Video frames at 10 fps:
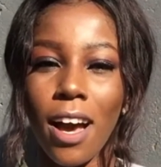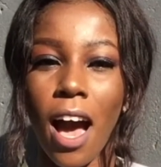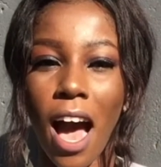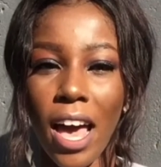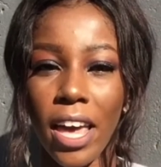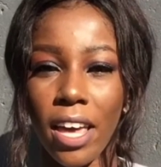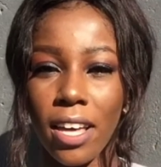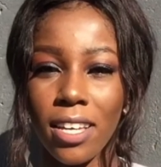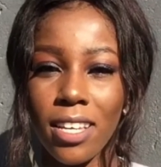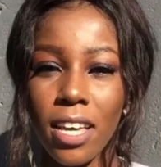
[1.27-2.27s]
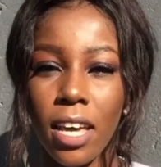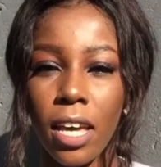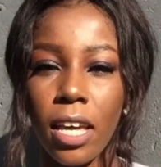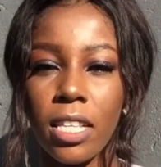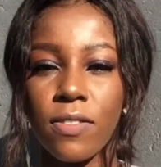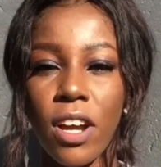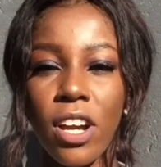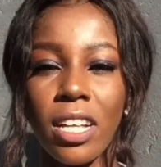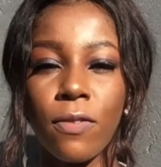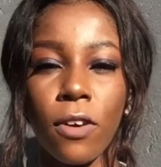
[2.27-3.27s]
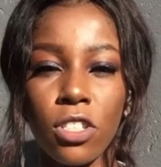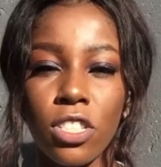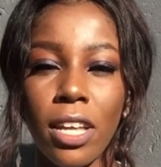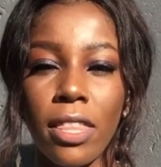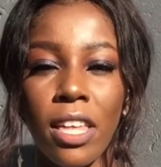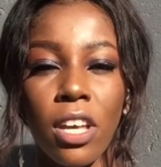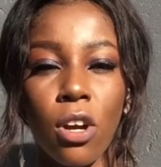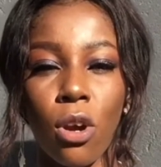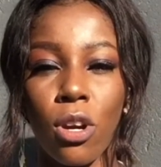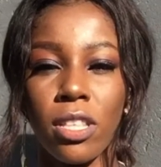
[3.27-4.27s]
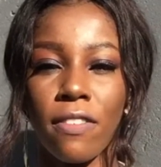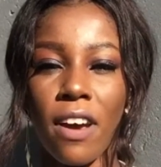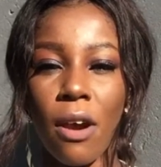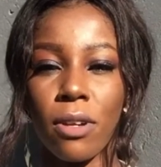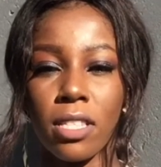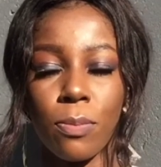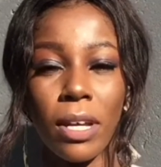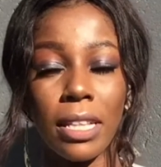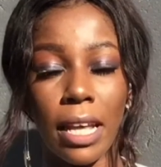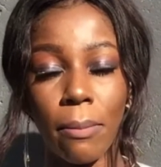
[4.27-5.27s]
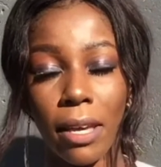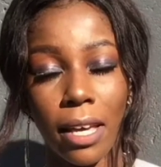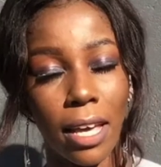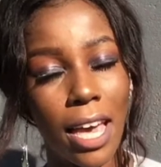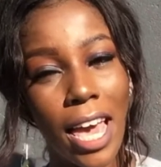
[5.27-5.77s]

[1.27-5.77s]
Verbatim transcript: Hi. It's very unfortunate that the coronavirus pandemic